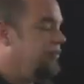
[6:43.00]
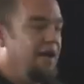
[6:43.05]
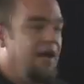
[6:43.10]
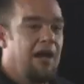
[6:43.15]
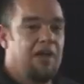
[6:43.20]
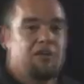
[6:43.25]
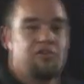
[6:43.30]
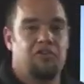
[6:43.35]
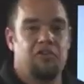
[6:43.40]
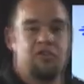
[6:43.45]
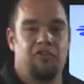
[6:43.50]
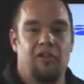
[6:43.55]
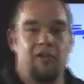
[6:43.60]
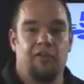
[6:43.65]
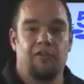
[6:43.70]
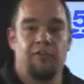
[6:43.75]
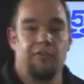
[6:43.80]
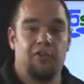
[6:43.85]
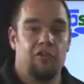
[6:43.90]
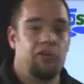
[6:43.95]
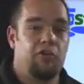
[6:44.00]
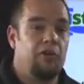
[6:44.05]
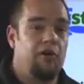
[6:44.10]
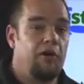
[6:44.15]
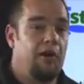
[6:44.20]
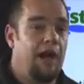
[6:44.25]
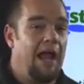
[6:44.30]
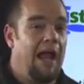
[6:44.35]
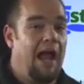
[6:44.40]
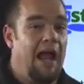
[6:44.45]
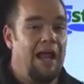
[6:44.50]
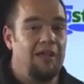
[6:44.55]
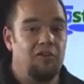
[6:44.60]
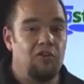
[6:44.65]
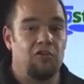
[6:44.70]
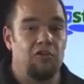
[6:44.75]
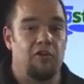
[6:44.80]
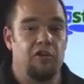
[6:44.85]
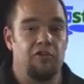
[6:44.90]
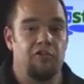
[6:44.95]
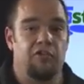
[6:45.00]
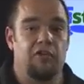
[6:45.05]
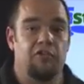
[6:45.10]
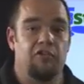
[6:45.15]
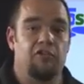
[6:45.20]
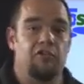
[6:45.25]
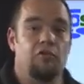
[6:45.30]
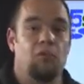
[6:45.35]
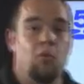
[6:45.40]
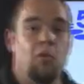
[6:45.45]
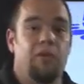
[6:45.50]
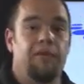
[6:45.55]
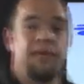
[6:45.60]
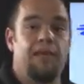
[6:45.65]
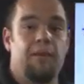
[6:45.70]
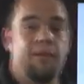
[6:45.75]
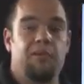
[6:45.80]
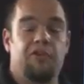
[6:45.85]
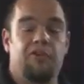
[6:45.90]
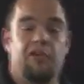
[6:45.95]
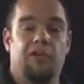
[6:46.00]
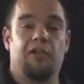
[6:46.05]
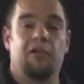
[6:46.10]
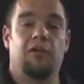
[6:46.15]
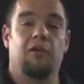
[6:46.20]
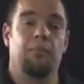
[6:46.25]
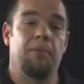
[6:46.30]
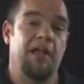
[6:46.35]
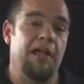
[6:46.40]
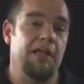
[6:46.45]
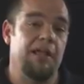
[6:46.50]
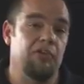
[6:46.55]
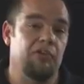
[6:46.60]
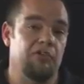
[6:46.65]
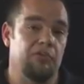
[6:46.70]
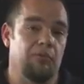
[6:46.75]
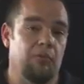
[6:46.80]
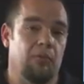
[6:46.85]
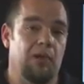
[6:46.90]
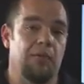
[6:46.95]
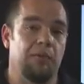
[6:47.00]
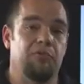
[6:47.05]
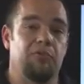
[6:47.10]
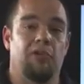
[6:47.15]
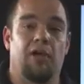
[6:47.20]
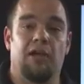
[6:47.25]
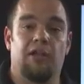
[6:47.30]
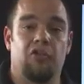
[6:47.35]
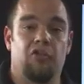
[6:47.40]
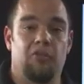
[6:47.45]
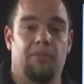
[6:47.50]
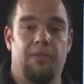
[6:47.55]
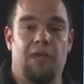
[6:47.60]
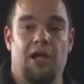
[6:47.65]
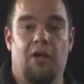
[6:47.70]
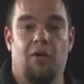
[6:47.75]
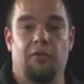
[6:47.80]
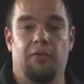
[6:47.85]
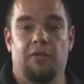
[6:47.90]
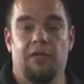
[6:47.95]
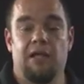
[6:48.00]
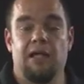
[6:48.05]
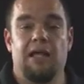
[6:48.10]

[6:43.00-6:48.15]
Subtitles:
tag should tell the visitor and the search engine what that particular page of the website is about.